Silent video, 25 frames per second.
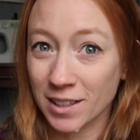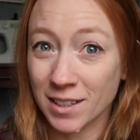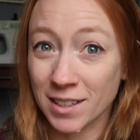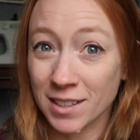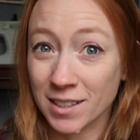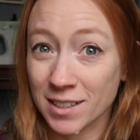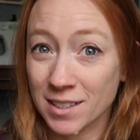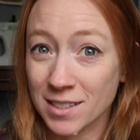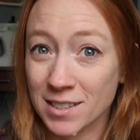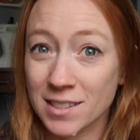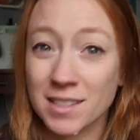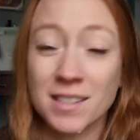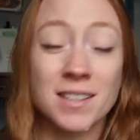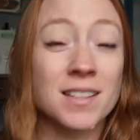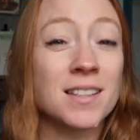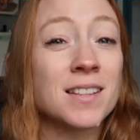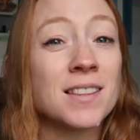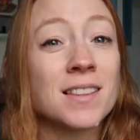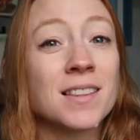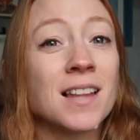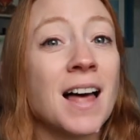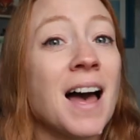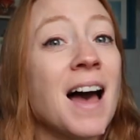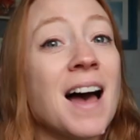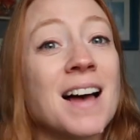and it is the
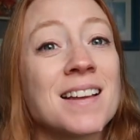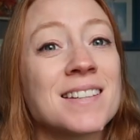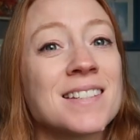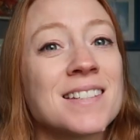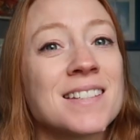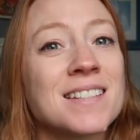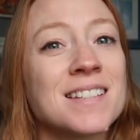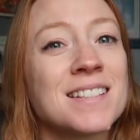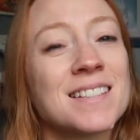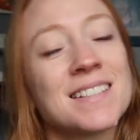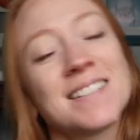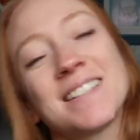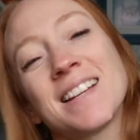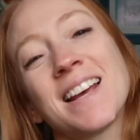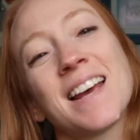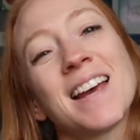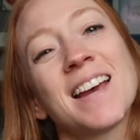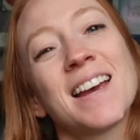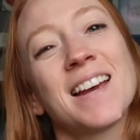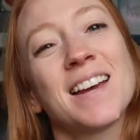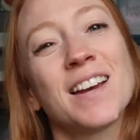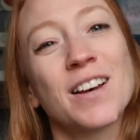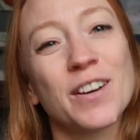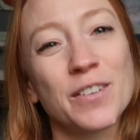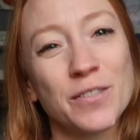last
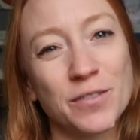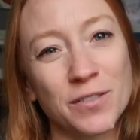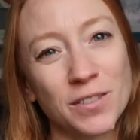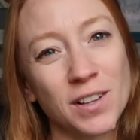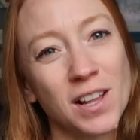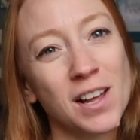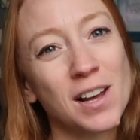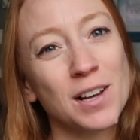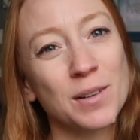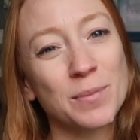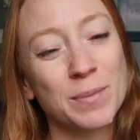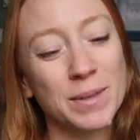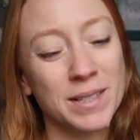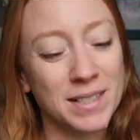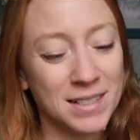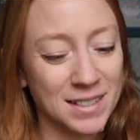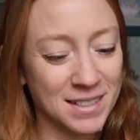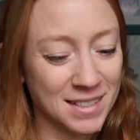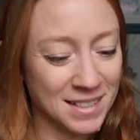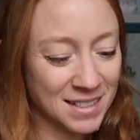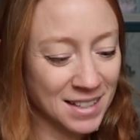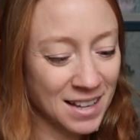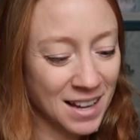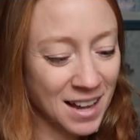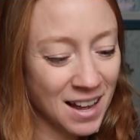day of
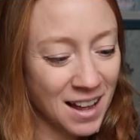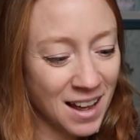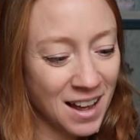Vlogmas.